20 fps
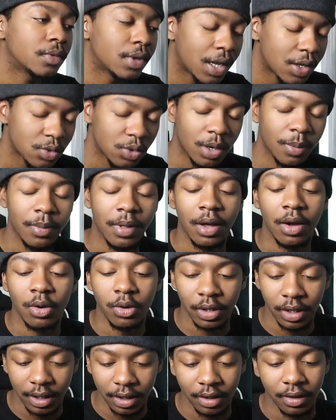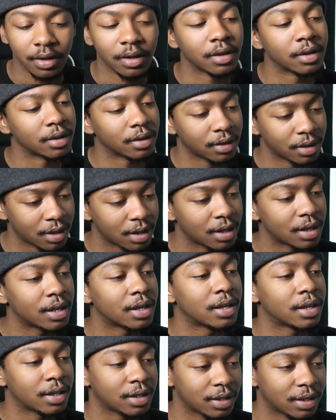that's when I'm like, okay.
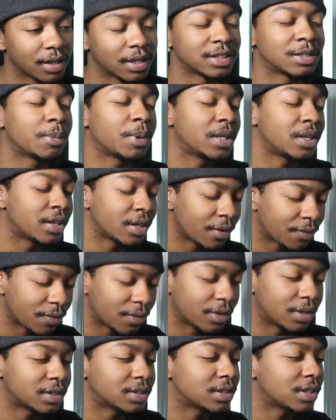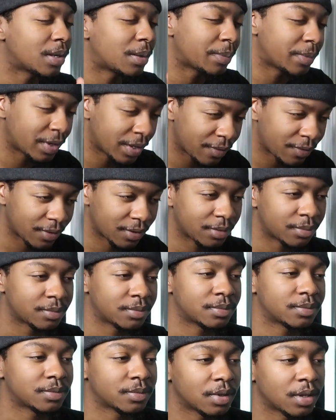Because it'll be different. It's something different.
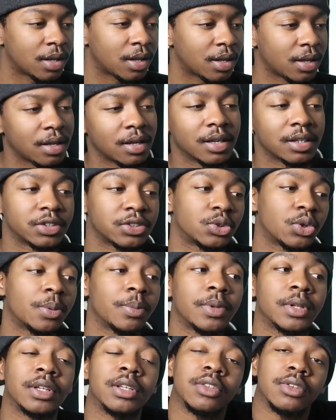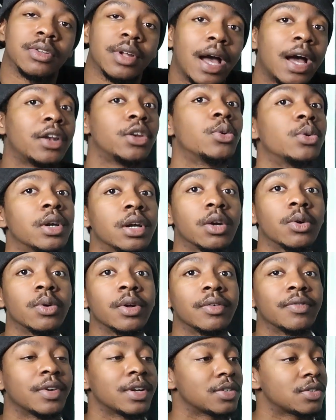Because normally I do hear
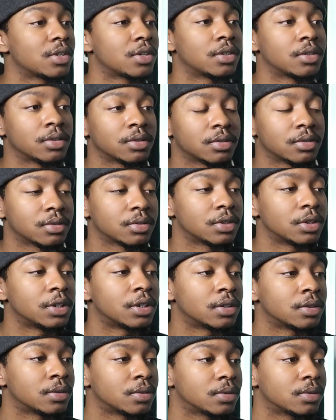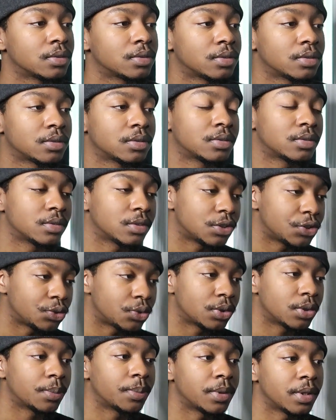Kwengface on, you know, the
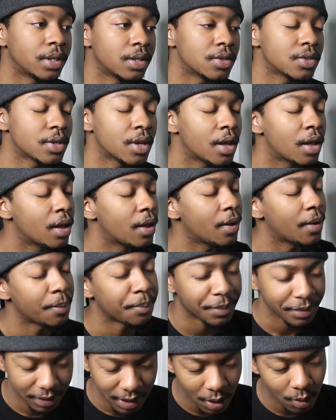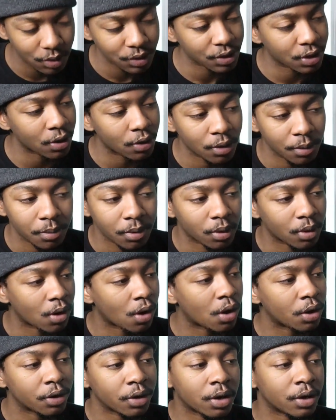drill beats. But that was cold, bro.
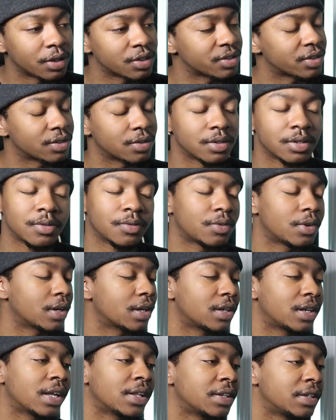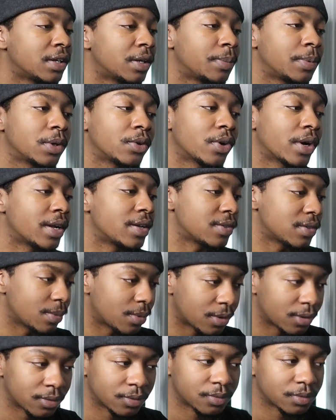All in all, it's fucking Daily Duppy crazy,
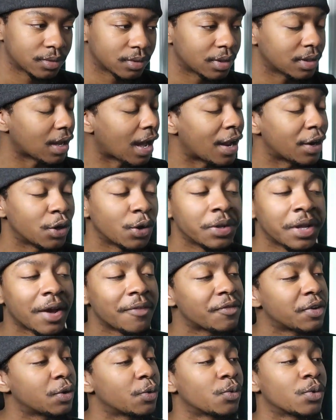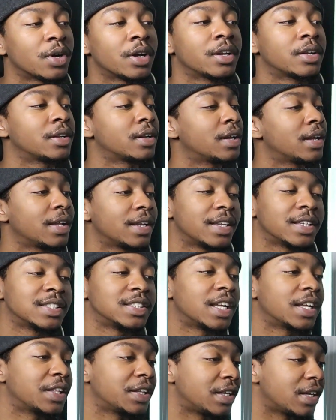bro. I know y'all finna run
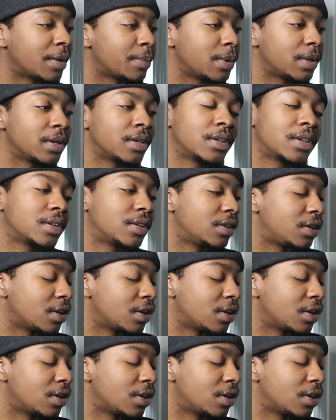this Daily Duppy